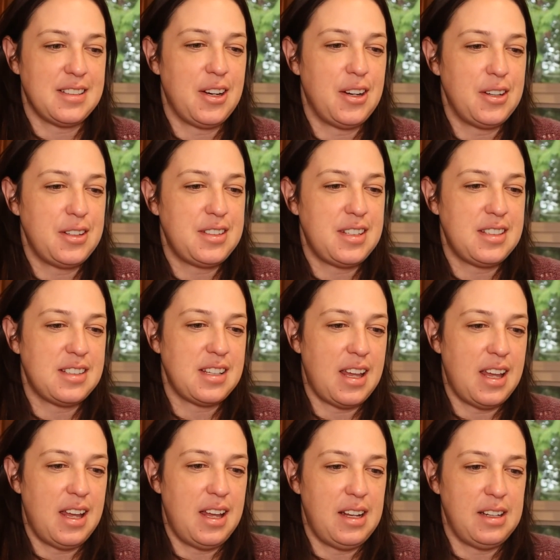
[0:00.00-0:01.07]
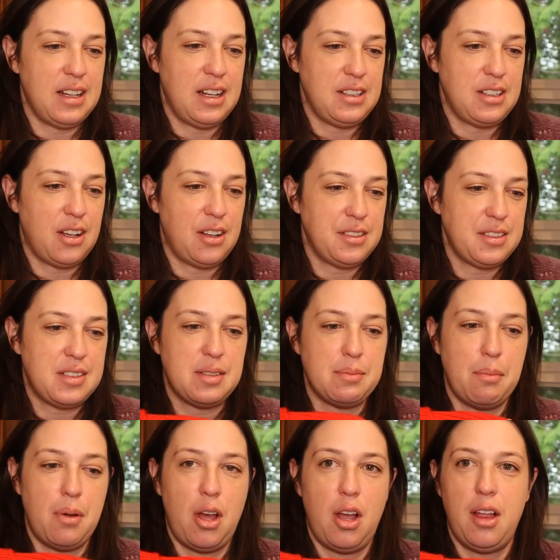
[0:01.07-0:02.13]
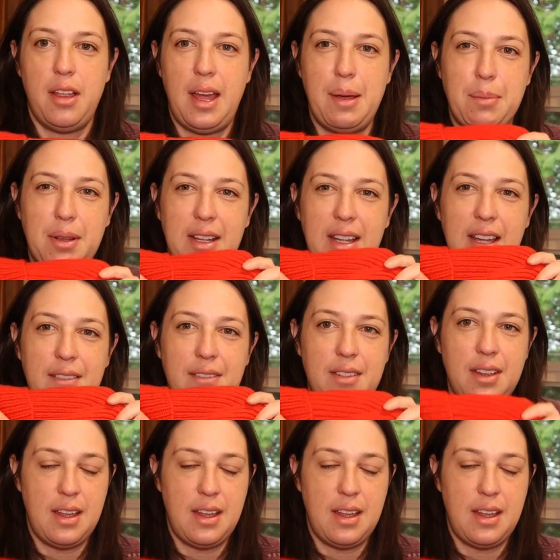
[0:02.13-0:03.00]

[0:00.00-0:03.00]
Hers is an adult small, I believe,